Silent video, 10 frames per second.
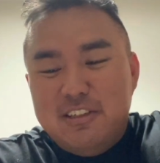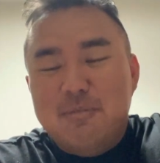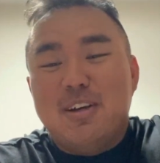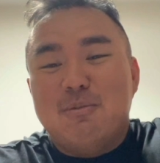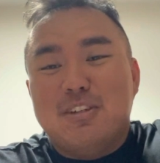
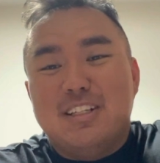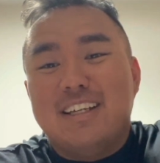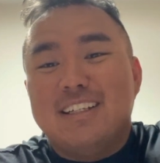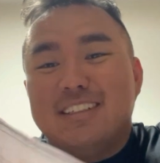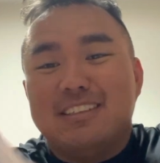you might
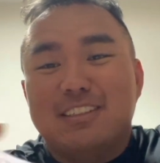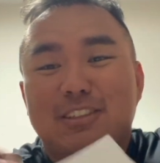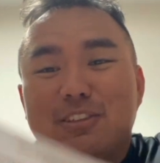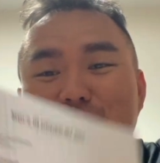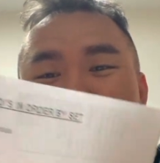want to
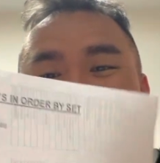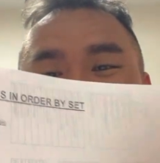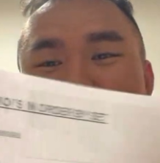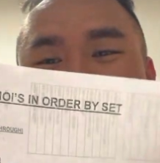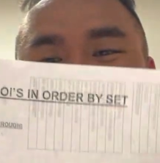look over this